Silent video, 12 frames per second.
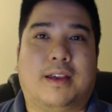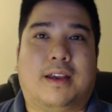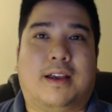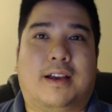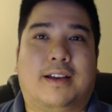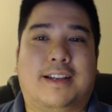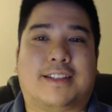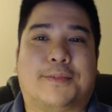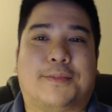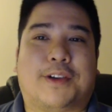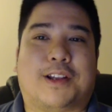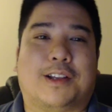Next
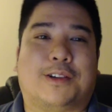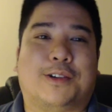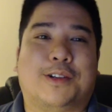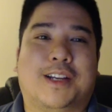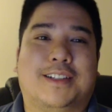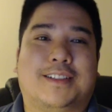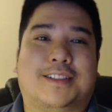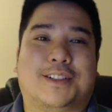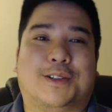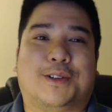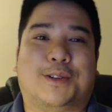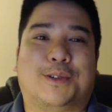up, we've got Laguna.
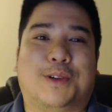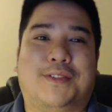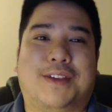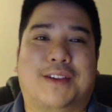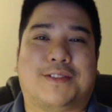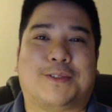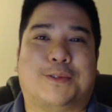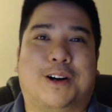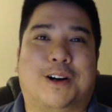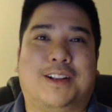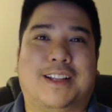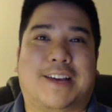So if you have
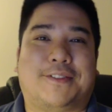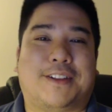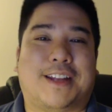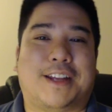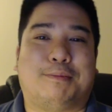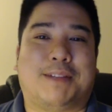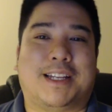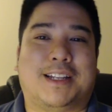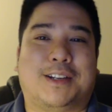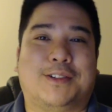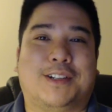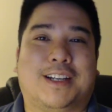Squall and after that you play
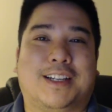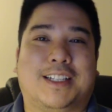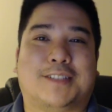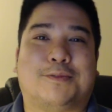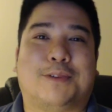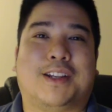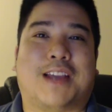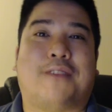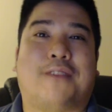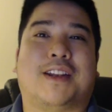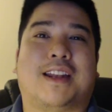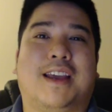Laguna, guess what? You
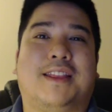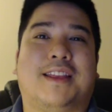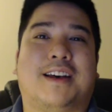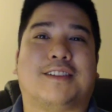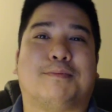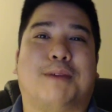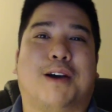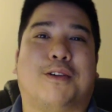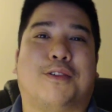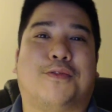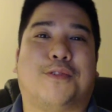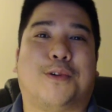have a 9,000
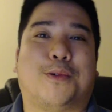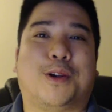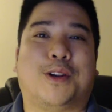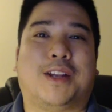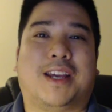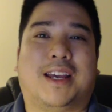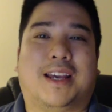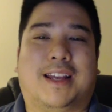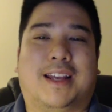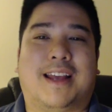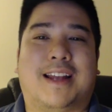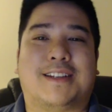power forward
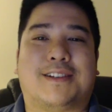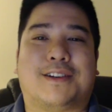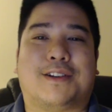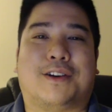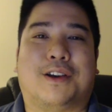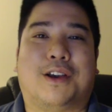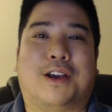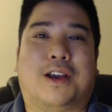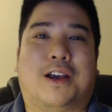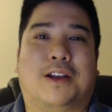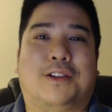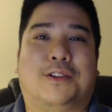that is going
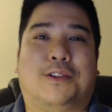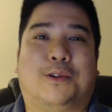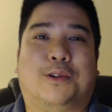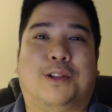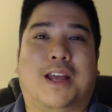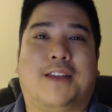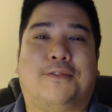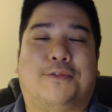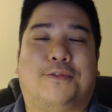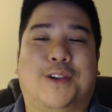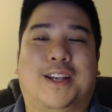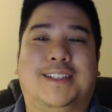to dole and
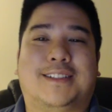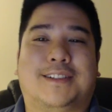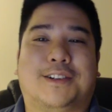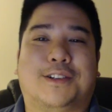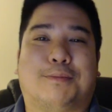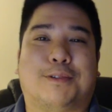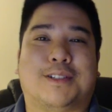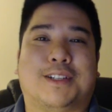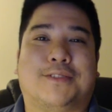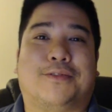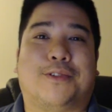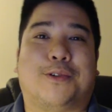freeze an opposing
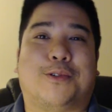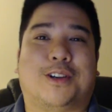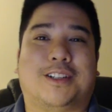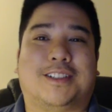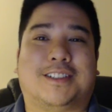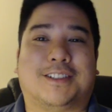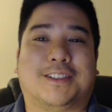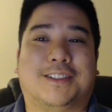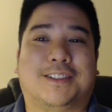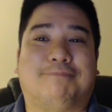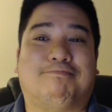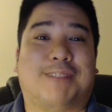forward. So
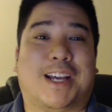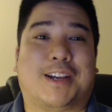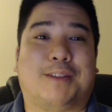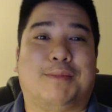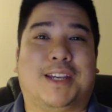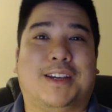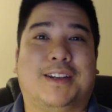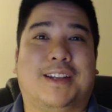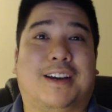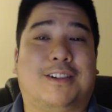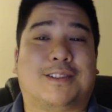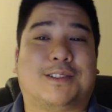that could be good.
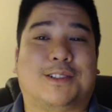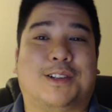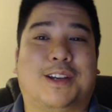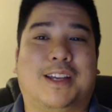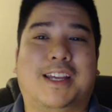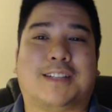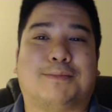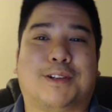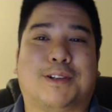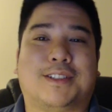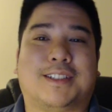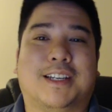Also, EX
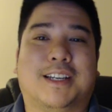Burst.